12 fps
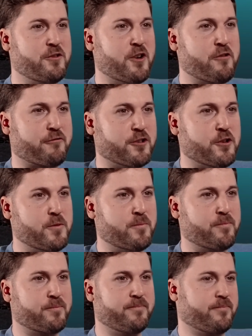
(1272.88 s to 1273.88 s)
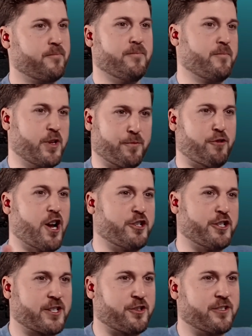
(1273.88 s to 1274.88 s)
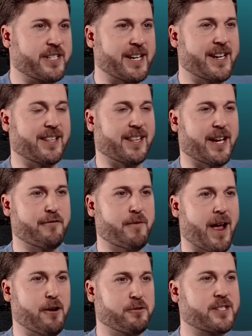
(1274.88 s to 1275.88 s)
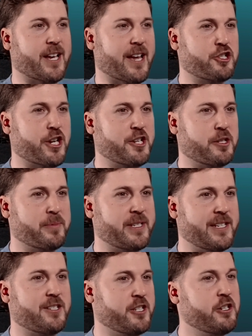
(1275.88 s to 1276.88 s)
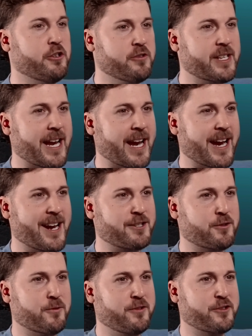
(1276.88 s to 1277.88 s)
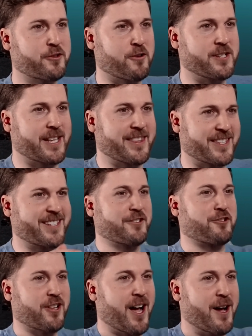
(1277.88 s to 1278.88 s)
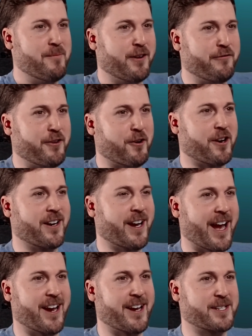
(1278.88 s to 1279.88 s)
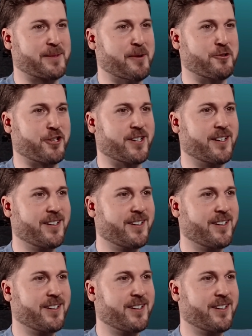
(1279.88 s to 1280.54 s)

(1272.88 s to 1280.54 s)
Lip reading: you go through your projects or day-to-day life outside of ChatGPT, do you use any AI tools, or is that the central hub of your AI exposure?